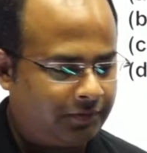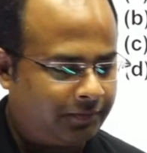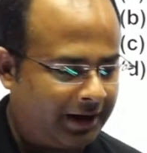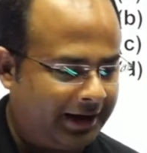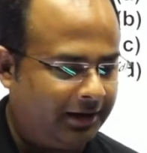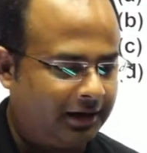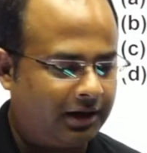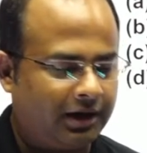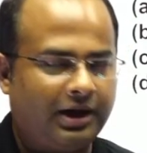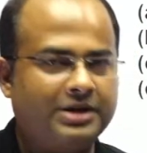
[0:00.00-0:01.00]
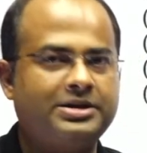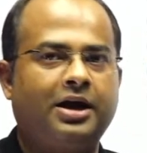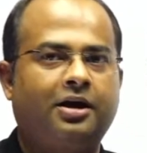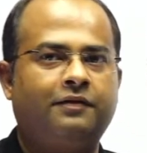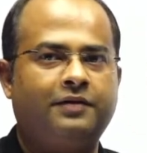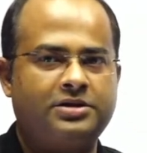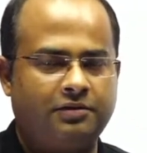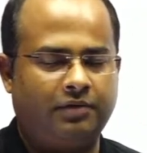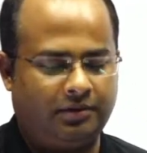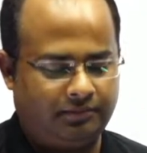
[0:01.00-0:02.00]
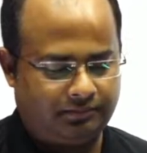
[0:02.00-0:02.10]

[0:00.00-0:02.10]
find Ganga Sagar festival?